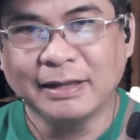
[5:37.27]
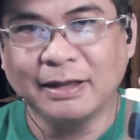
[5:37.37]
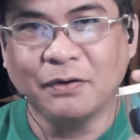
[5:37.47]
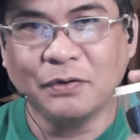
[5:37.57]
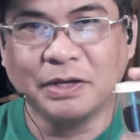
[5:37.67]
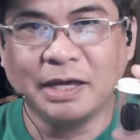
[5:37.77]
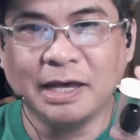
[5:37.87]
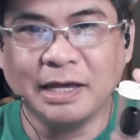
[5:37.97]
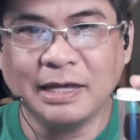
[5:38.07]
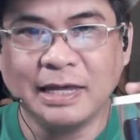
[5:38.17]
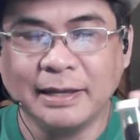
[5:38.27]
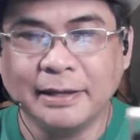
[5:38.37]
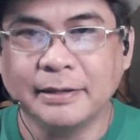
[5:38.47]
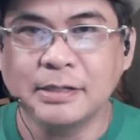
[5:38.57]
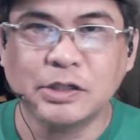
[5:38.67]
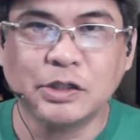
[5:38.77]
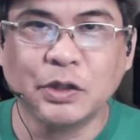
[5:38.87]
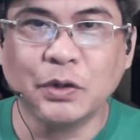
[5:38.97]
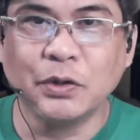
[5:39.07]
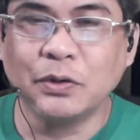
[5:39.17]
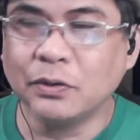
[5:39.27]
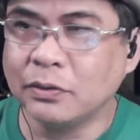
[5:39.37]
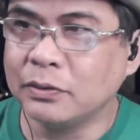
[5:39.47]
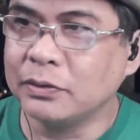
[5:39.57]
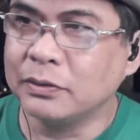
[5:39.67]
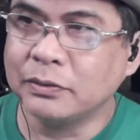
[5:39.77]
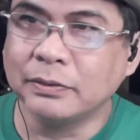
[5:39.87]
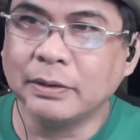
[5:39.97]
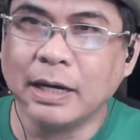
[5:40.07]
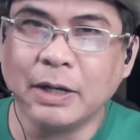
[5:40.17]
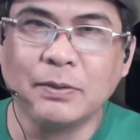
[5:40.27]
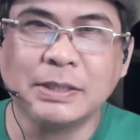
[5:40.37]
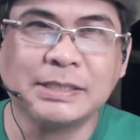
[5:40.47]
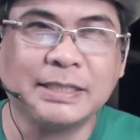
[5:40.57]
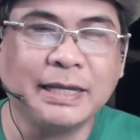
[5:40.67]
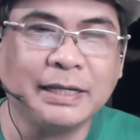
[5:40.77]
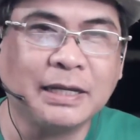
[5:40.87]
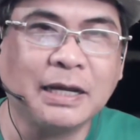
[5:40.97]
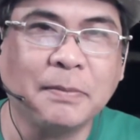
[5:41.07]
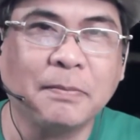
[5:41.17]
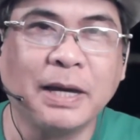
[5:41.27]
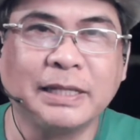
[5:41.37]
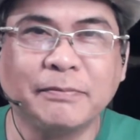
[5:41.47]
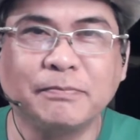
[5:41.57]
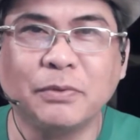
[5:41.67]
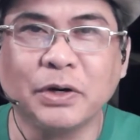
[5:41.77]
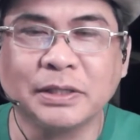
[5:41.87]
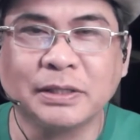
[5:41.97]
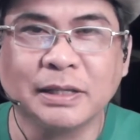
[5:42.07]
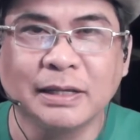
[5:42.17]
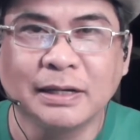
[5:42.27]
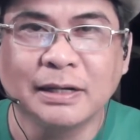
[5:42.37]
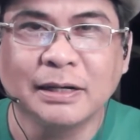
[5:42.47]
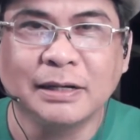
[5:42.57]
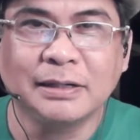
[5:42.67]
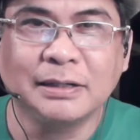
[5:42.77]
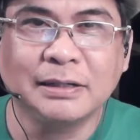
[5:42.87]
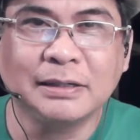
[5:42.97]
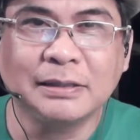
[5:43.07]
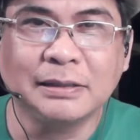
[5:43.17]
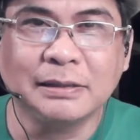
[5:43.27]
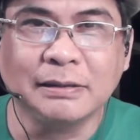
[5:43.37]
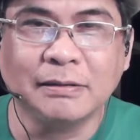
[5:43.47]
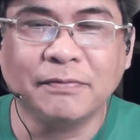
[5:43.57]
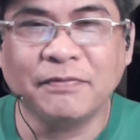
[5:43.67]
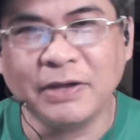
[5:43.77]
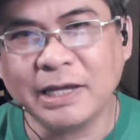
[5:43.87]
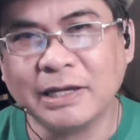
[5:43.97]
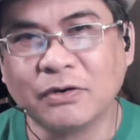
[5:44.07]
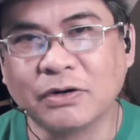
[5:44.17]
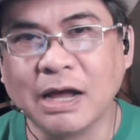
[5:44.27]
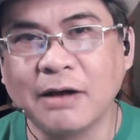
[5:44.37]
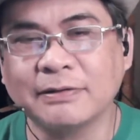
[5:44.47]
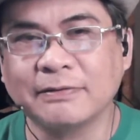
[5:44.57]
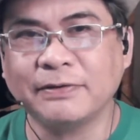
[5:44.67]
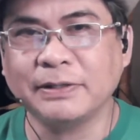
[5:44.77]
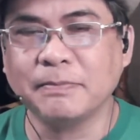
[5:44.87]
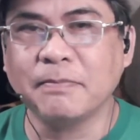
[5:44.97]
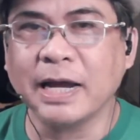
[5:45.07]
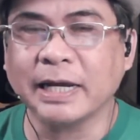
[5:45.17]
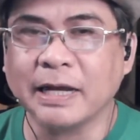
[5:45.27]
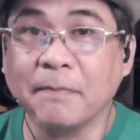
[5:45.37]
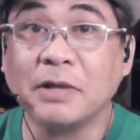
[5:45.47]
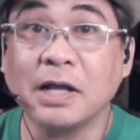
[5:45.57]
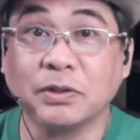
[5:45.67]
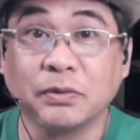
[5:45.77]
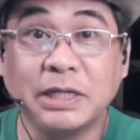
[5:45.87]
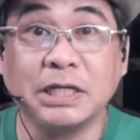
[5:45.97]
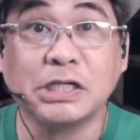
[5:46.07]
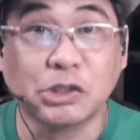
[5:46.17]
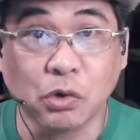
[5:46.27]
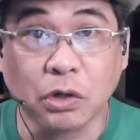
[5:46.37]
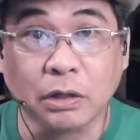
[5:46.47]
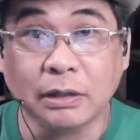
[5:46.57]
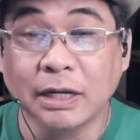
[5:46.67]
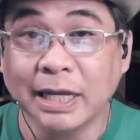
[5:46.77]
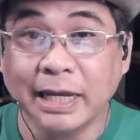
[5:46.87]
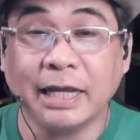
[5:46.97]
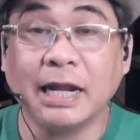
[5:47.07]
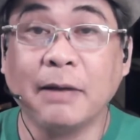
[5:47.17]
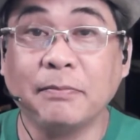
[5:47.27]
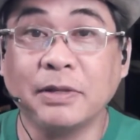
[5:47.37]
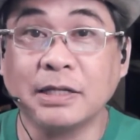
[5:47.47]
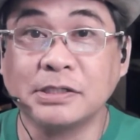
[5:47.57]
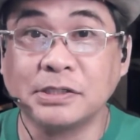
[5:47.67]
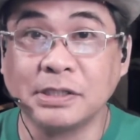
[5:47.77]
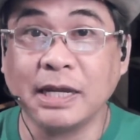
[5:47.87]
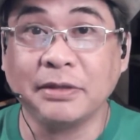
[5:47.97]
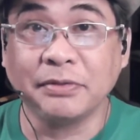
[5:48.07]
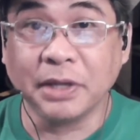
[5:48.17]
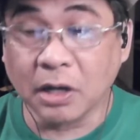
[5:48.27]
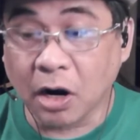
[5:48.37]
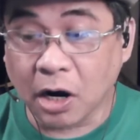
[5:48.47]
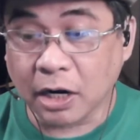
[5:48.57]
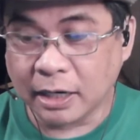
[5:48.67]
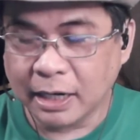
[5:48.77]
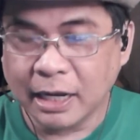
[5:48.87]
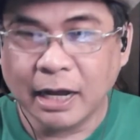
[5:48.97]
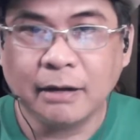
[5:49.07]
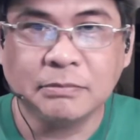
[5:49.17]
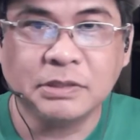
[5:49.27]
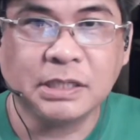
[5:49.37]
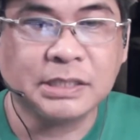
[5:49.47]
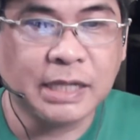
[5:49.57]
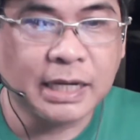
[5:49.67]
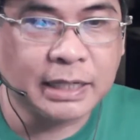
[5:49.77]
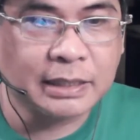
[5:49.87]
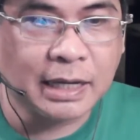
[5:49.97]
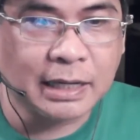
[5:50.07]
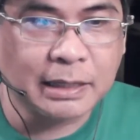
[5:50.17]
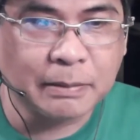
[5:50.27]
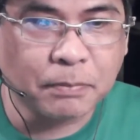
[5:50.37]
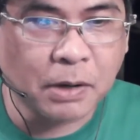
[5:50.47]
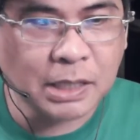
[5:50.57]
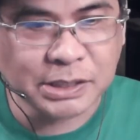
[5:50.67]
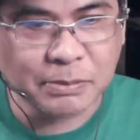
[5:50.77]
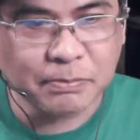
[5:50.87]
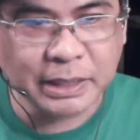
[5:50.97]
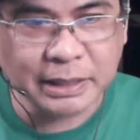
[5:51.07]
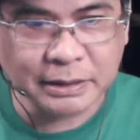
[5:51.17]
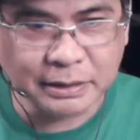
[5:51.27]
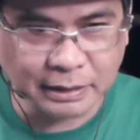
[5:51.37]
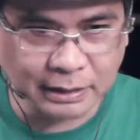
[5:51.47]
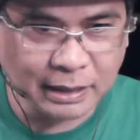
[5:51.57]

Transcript: Okay? So I was thinking I might have bought a fake or counterfeit mic. I'm not really sure. And I'm not saying they are. I'm just saying the possibility.